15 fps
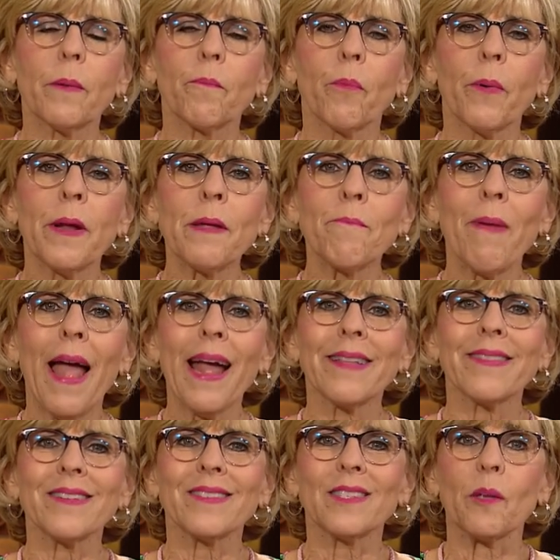bring
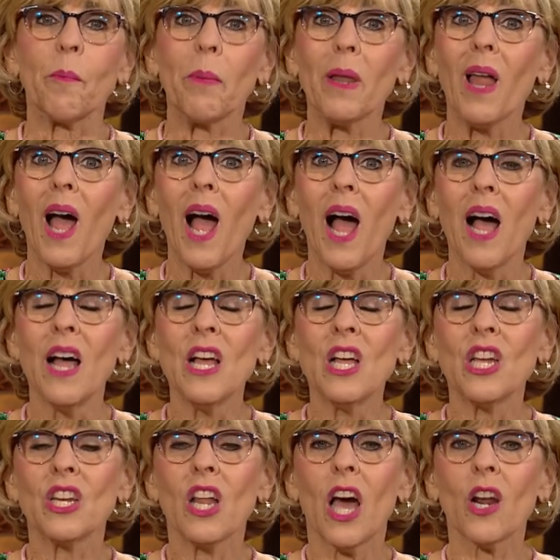back the supply
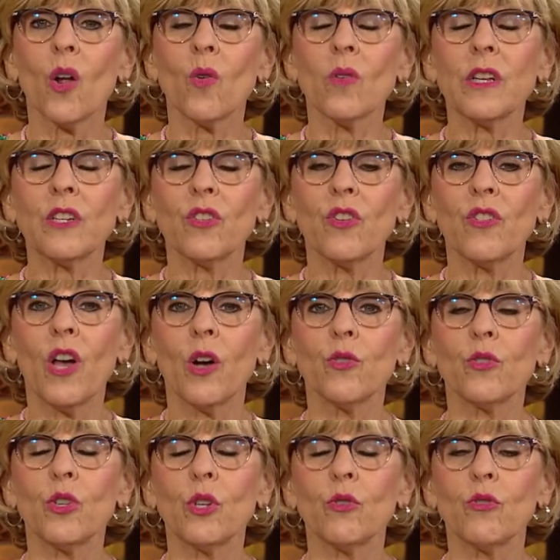not only to
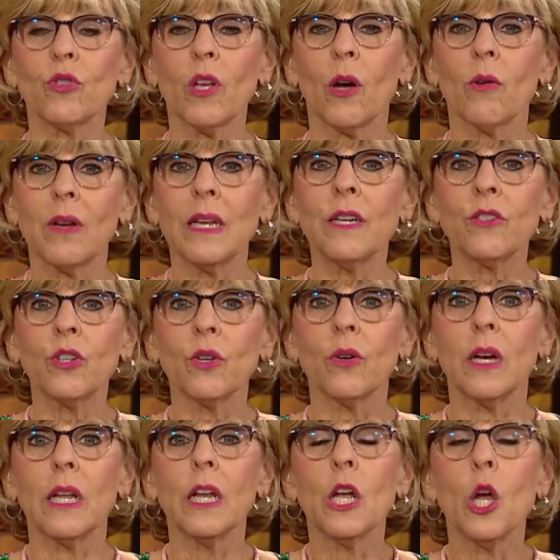those who sowed yes. into
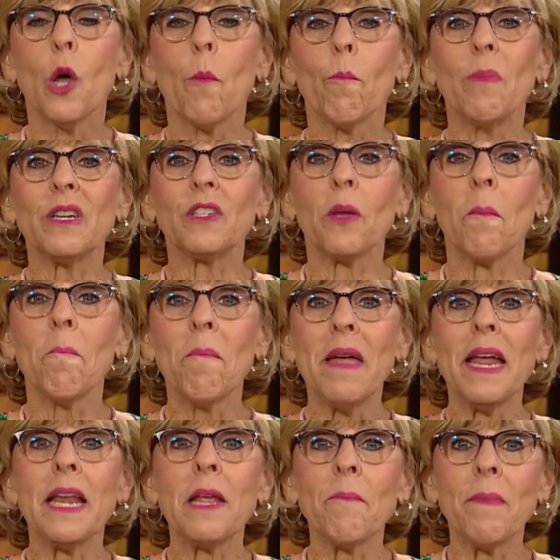it, yes. but to
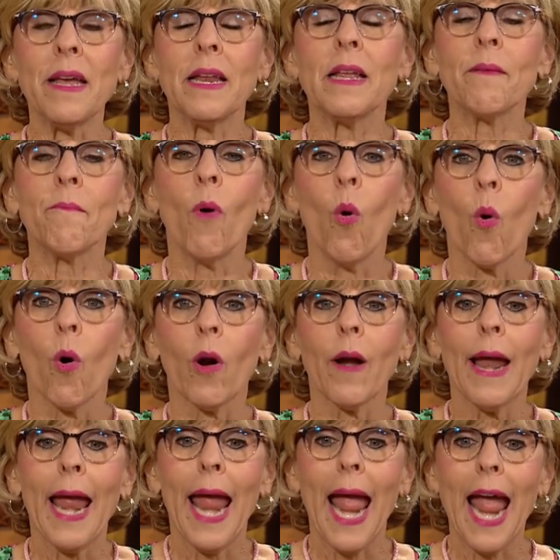many, many
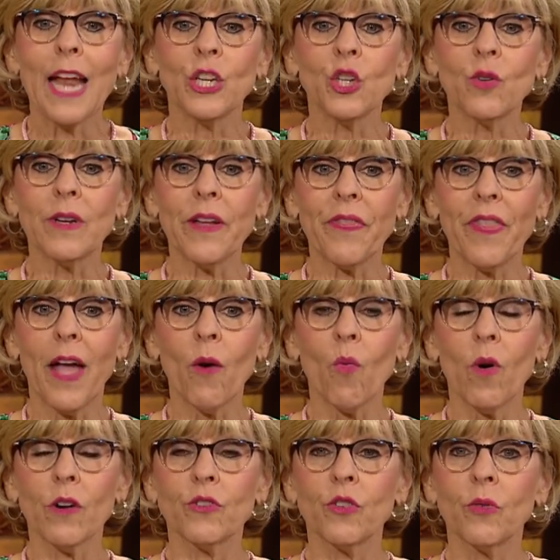more. and you get that
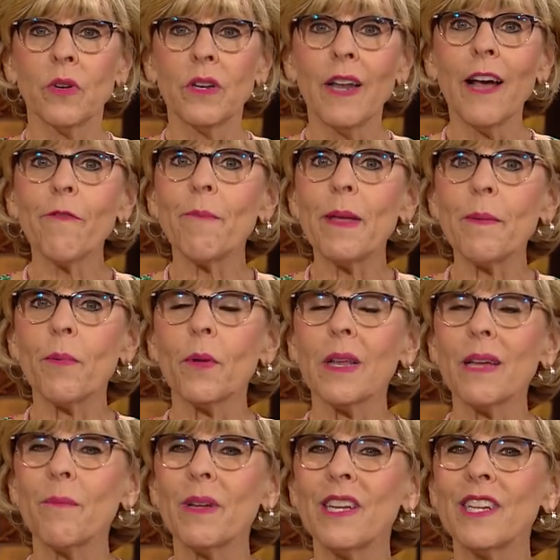word to enough people,
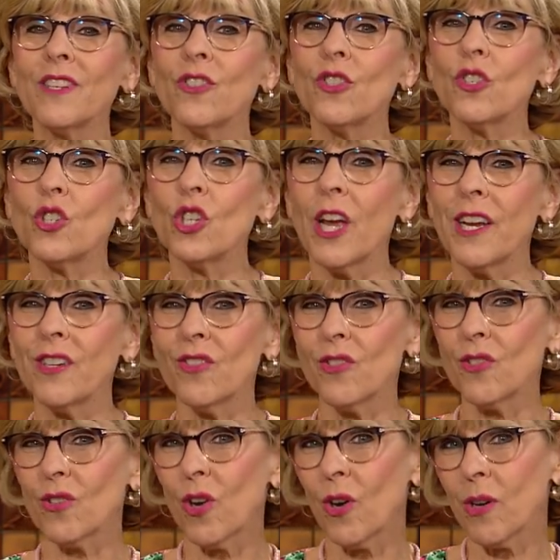it begins to change
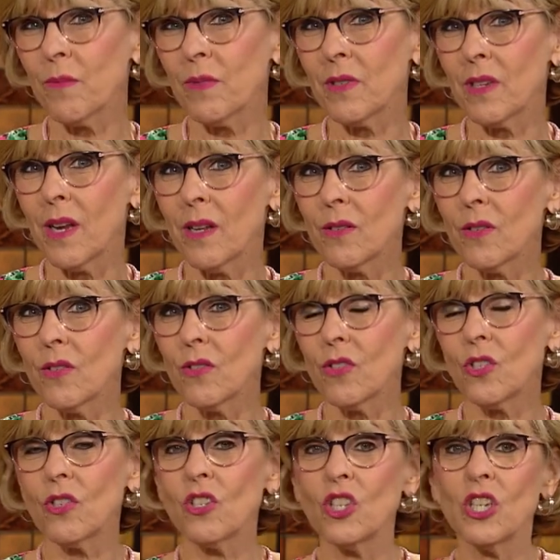the
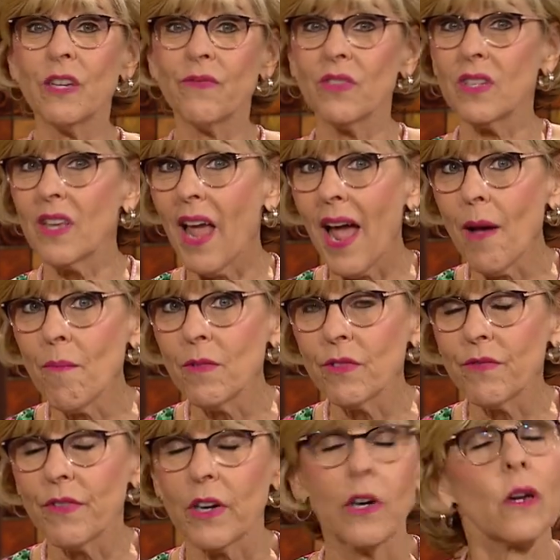circumstances, shifts the
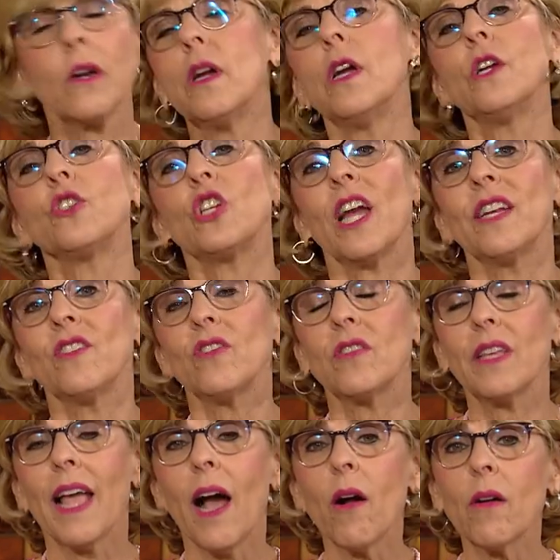atmosphere, changes
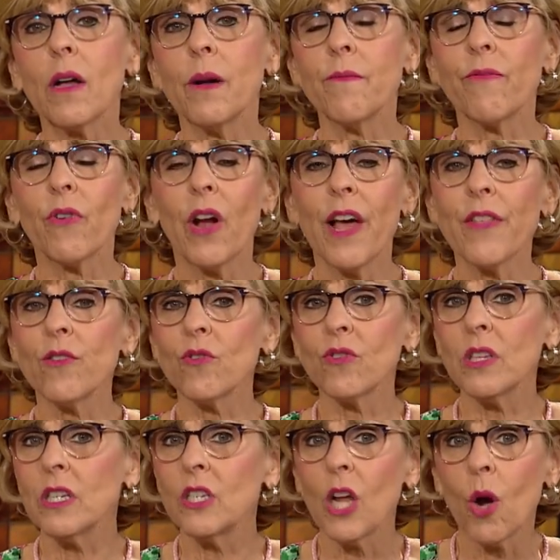the outcome for others
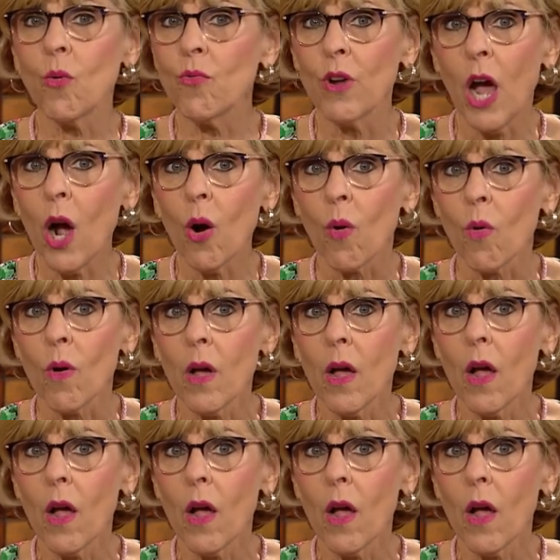that don't know